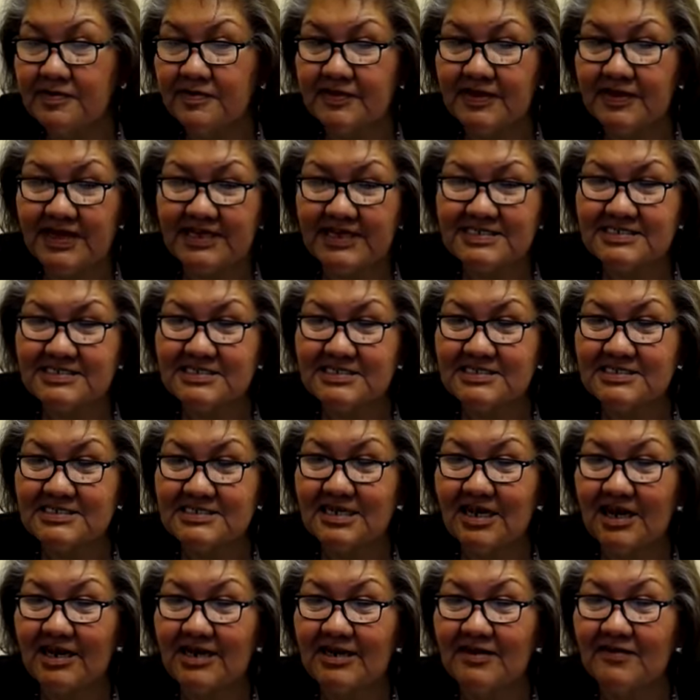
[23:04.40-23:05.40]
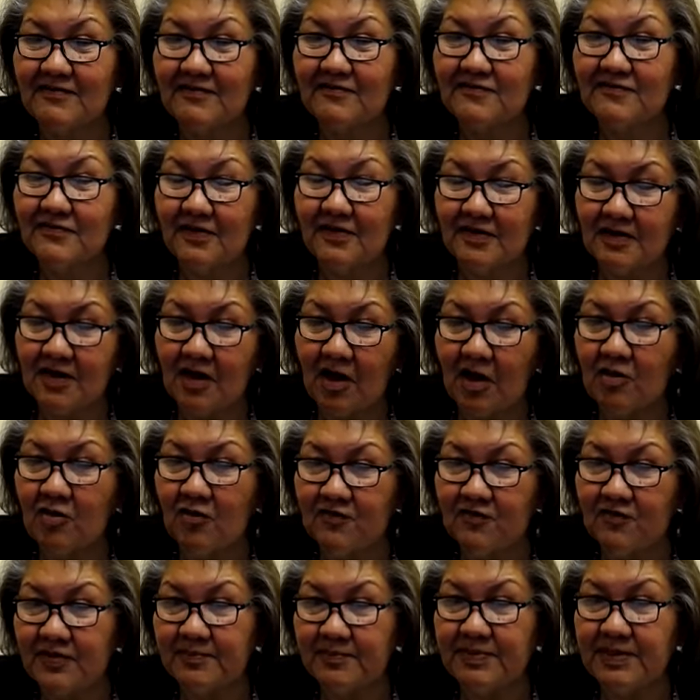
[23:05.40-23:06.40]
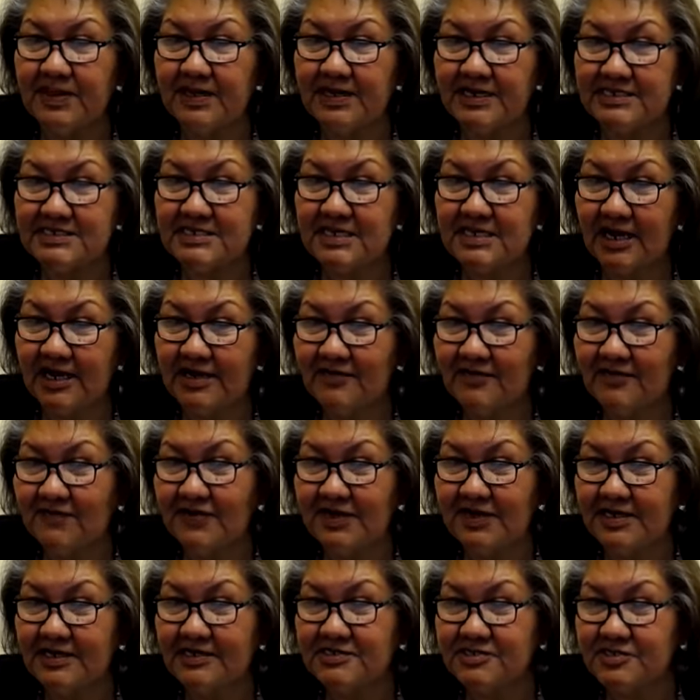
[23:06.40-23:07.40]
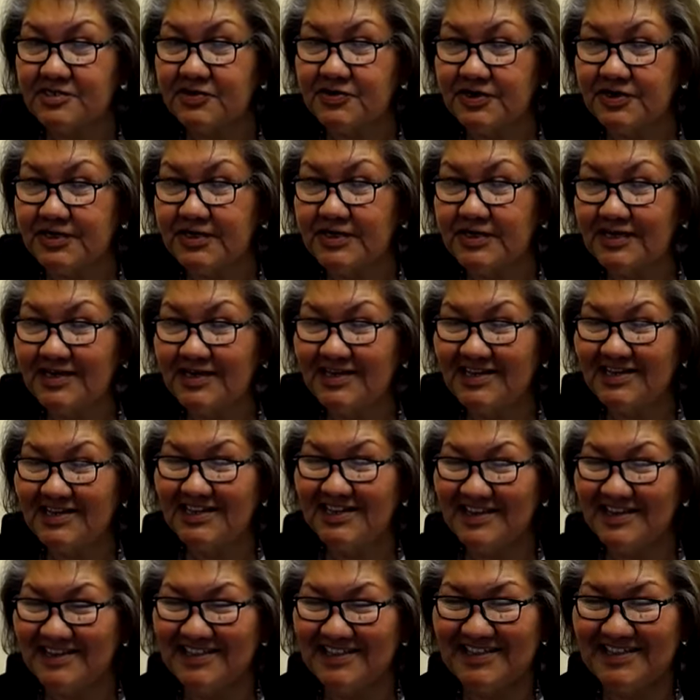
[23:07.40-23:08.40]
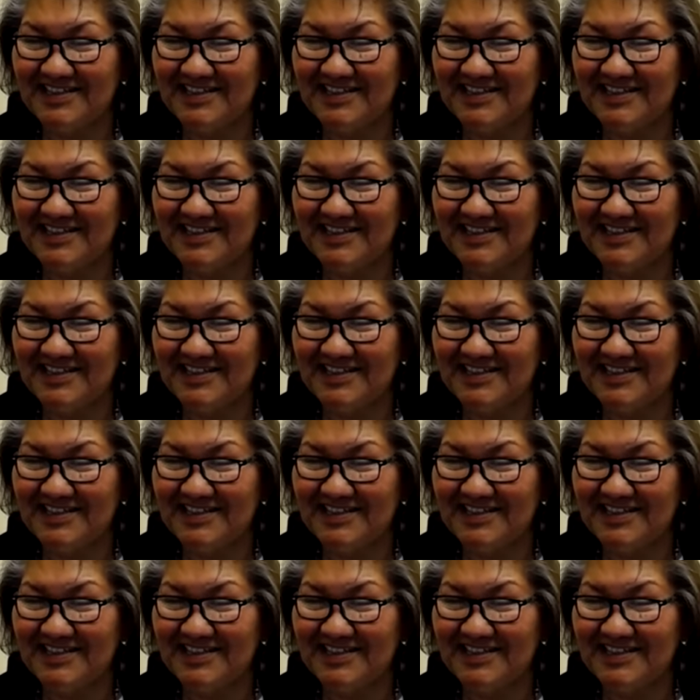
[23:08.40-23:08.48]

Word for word: So that's just kind of all over the place, kind of a history because